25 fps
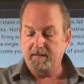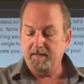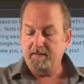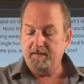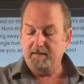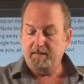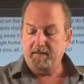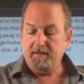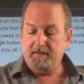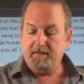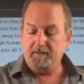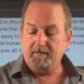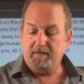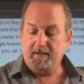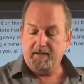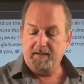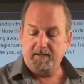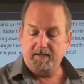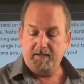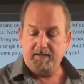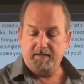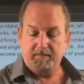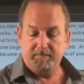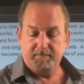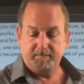take your right
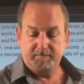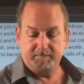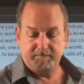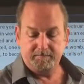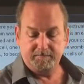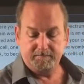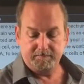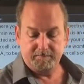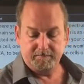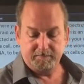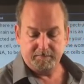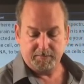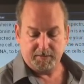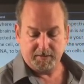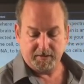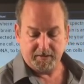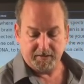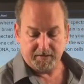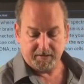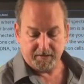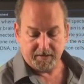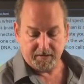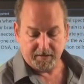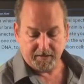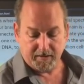hand, put it
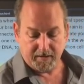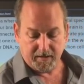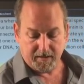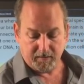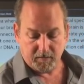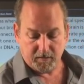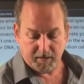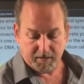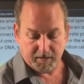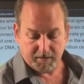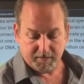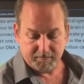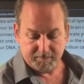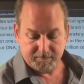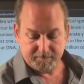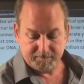inside the hot water.